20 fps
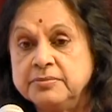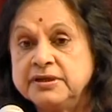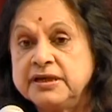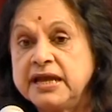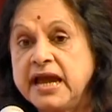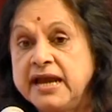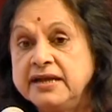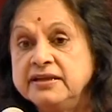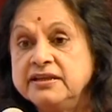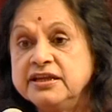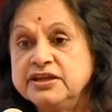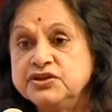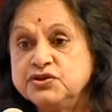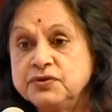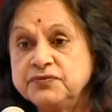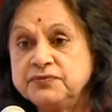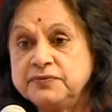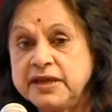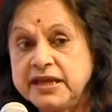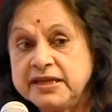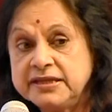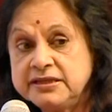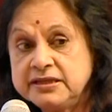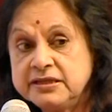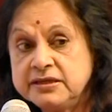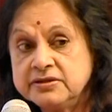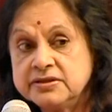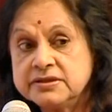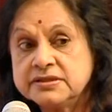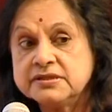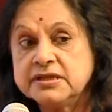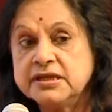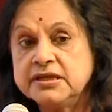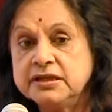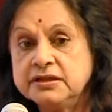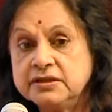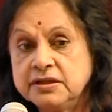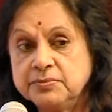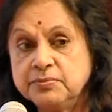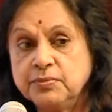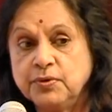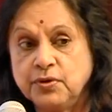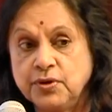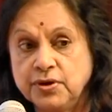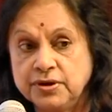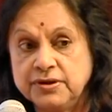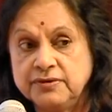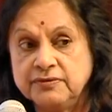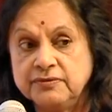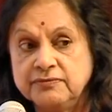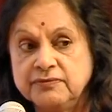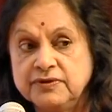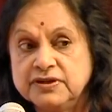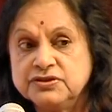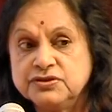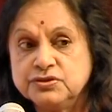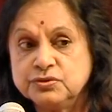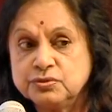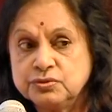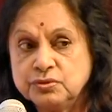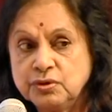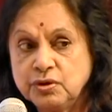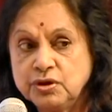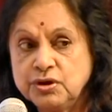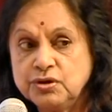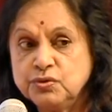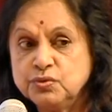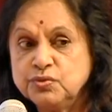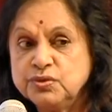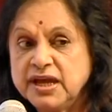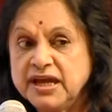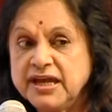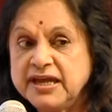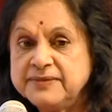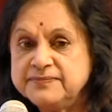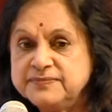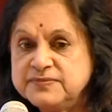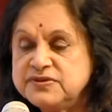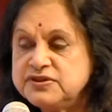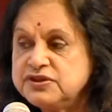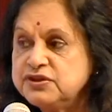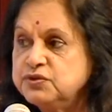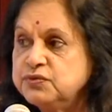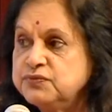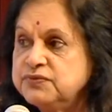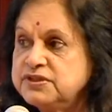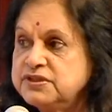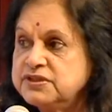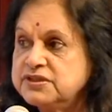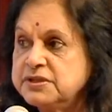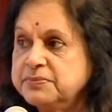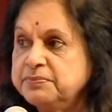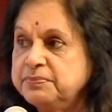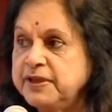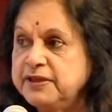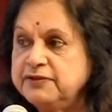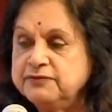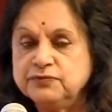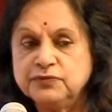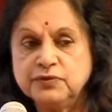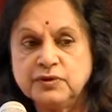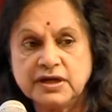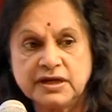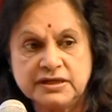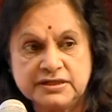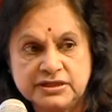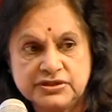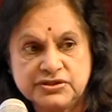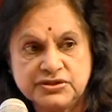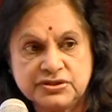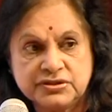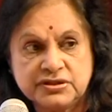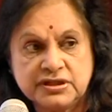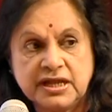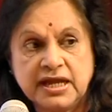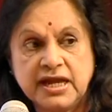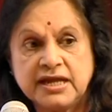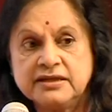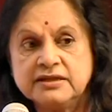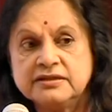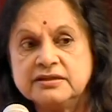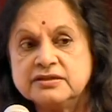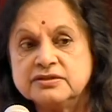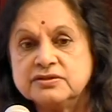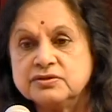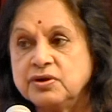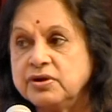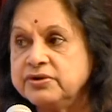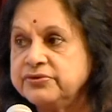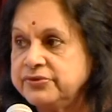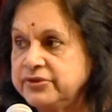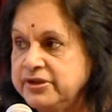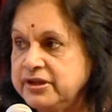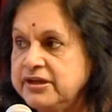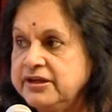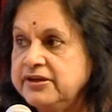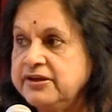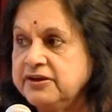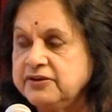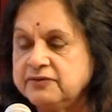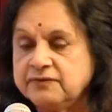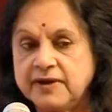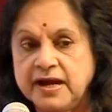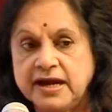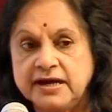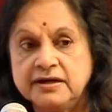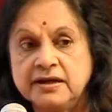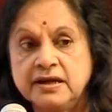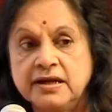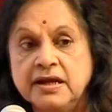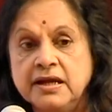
But at the age of 10 years, in a boy, one should not do the MCU, which is a painful condition, and it is not really required.